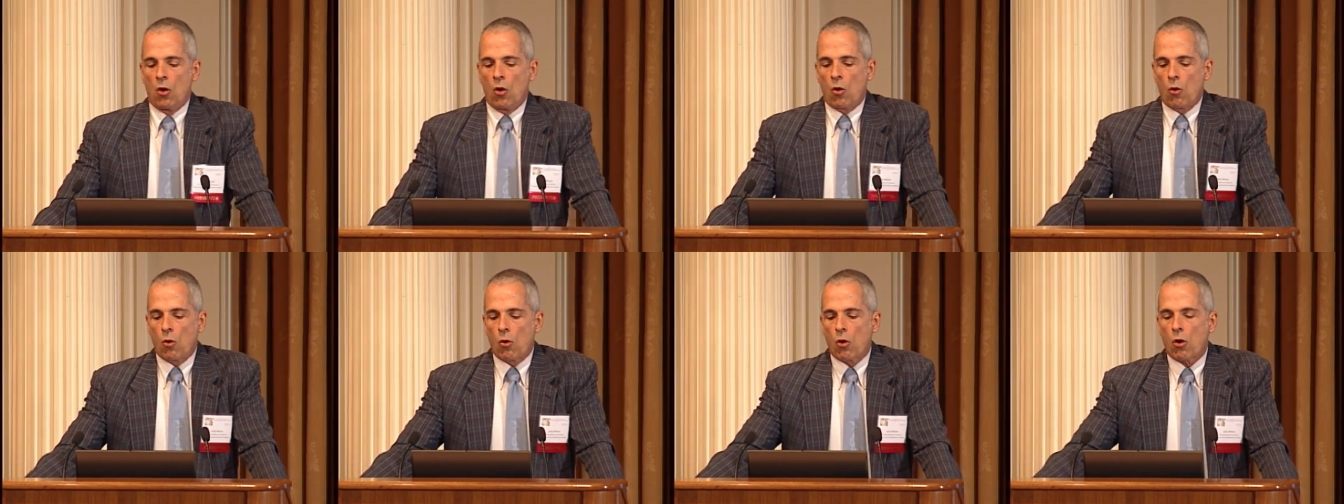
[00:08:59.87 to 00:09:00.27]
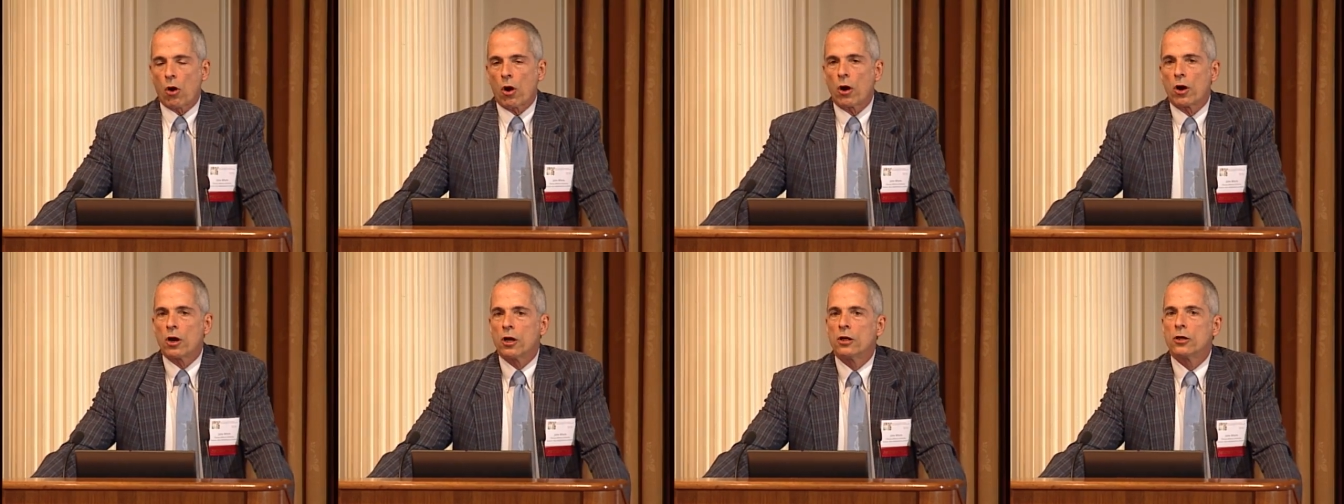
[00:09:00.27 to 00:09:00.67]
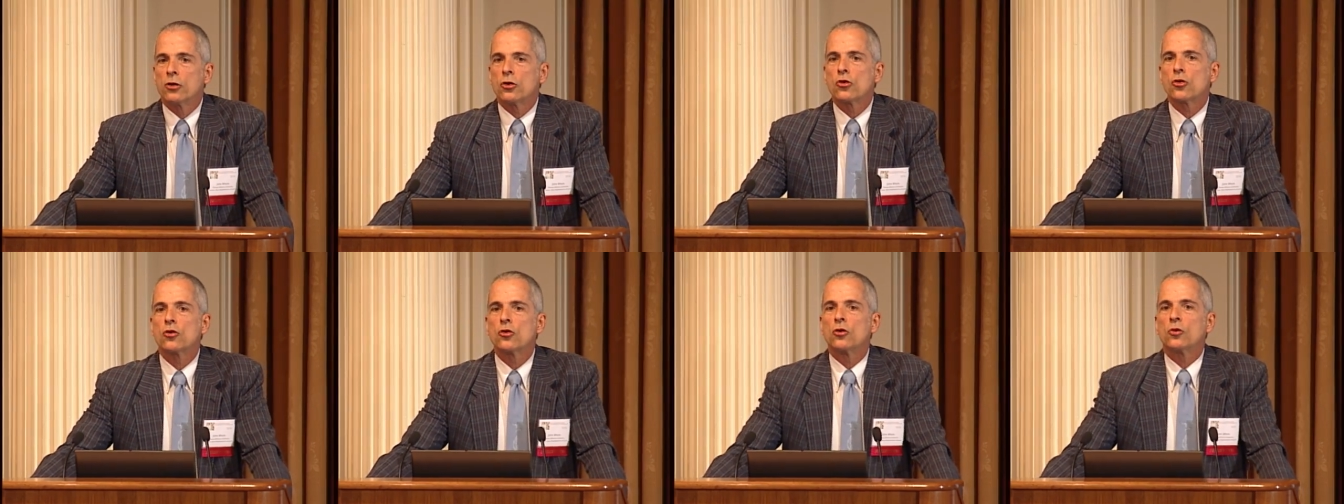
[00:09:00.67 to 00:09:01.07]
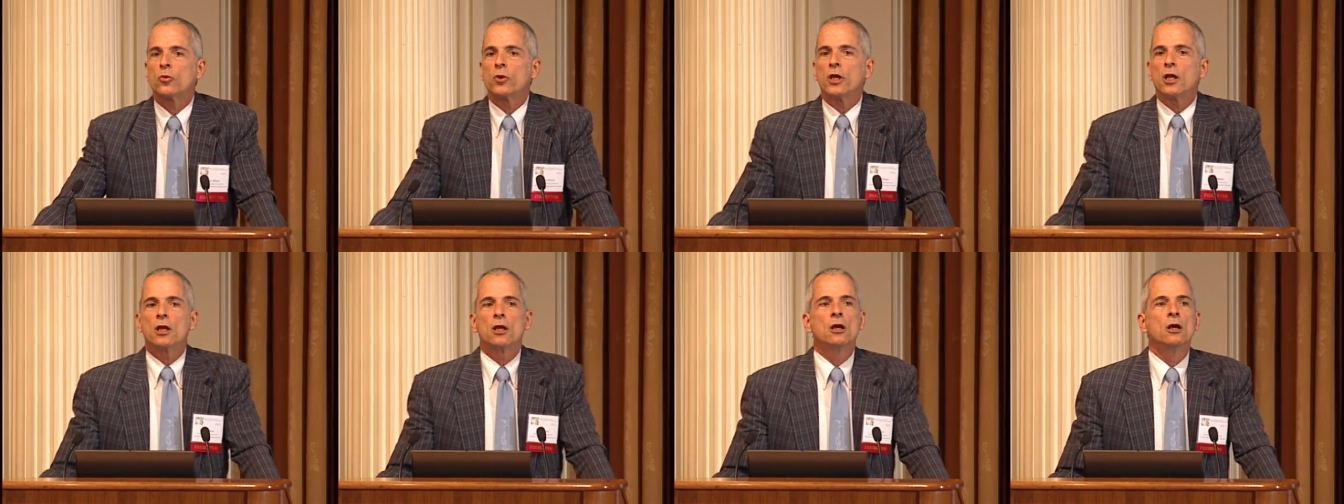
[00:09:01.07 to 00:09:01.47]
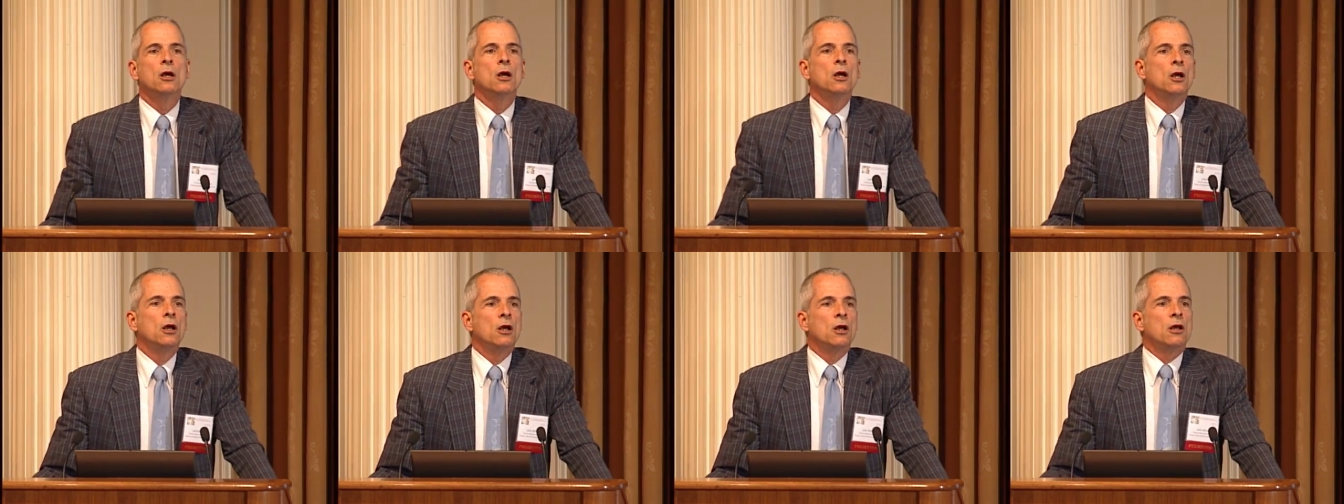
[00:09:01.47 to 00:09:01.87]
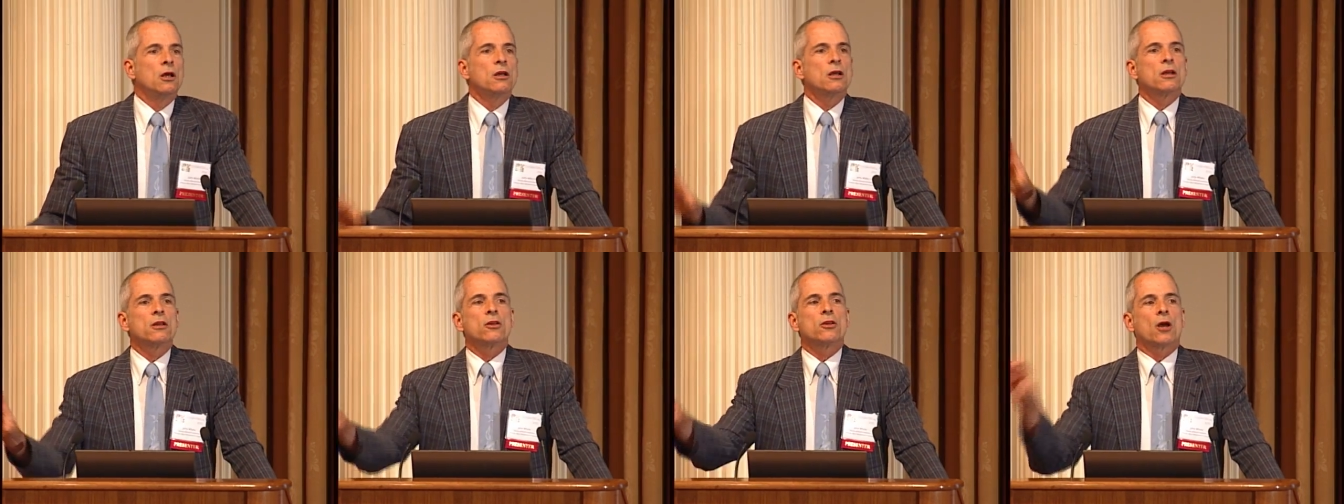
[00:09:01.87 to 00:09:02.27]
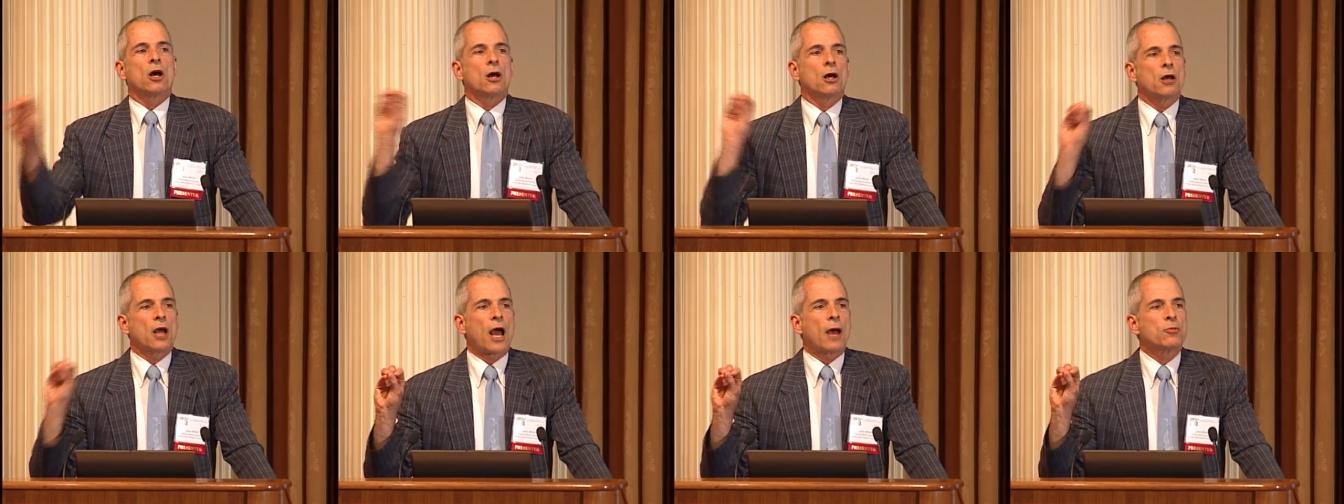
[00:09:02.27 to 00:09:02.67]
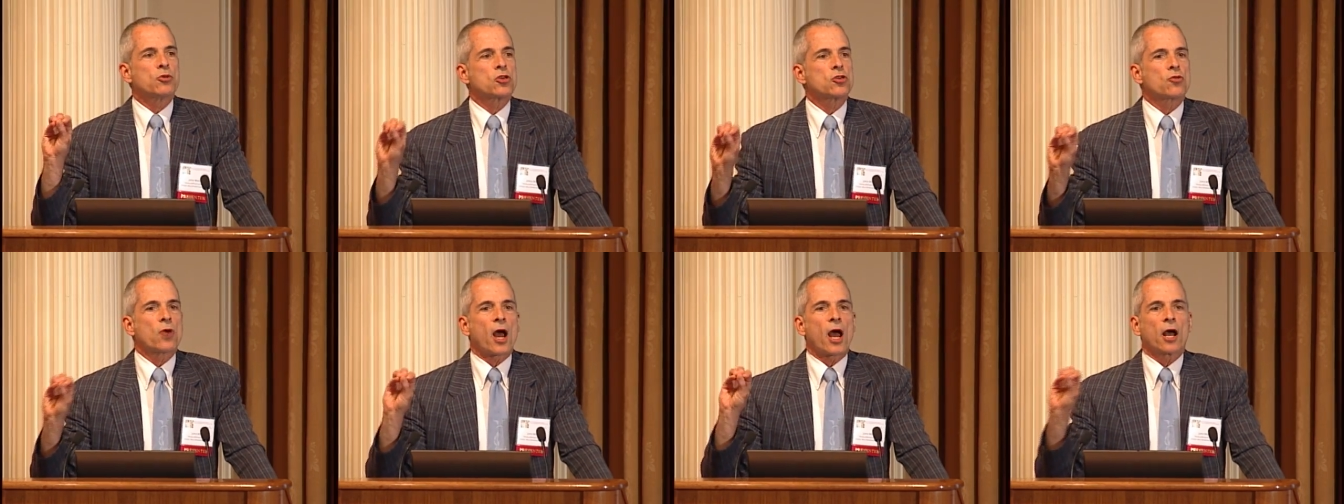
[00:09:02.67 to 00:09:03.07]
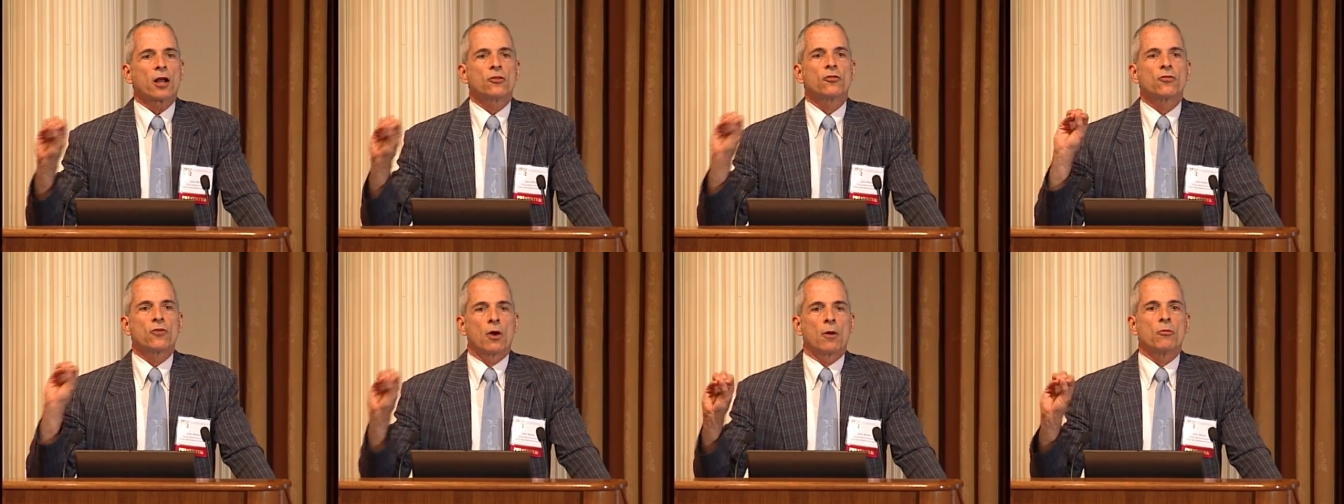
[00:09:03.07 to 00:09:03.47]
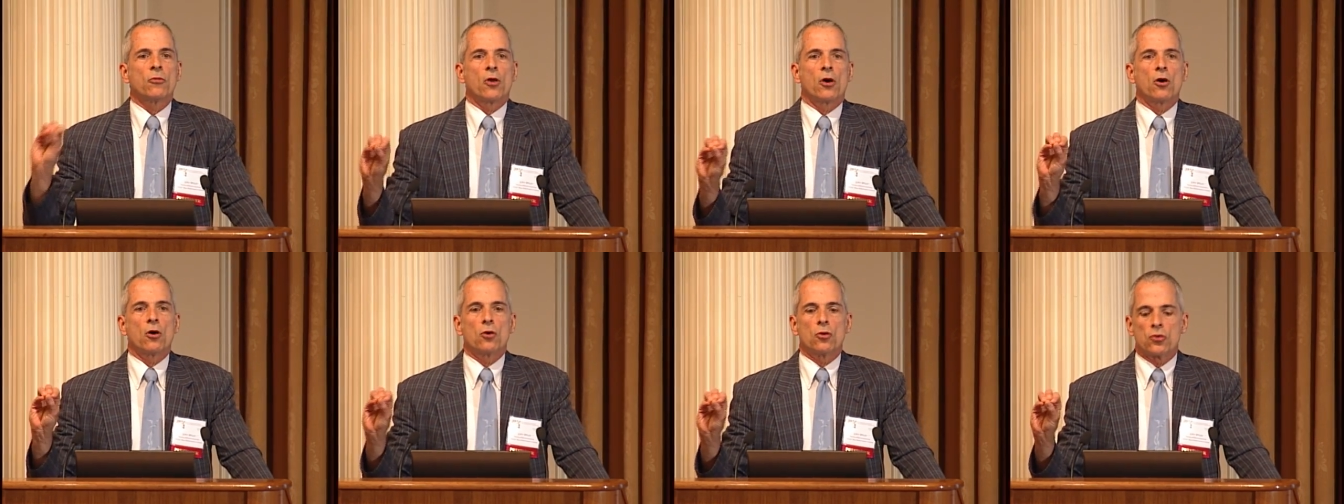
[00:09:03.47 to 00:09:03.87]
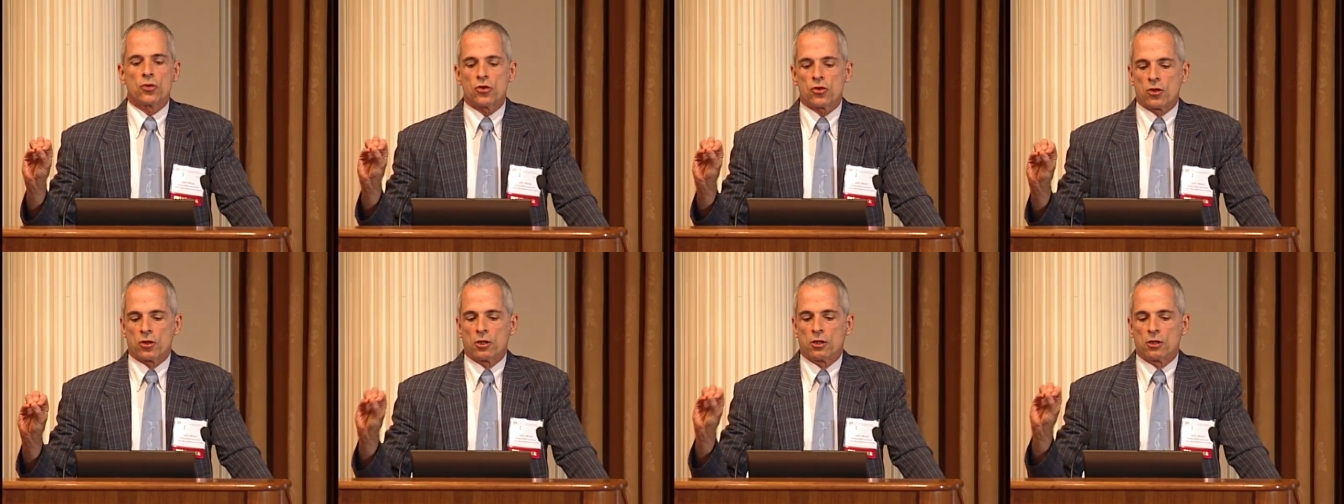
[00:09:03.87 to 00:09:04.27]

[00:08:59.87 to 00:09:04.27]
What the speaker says: Or should we abstract from those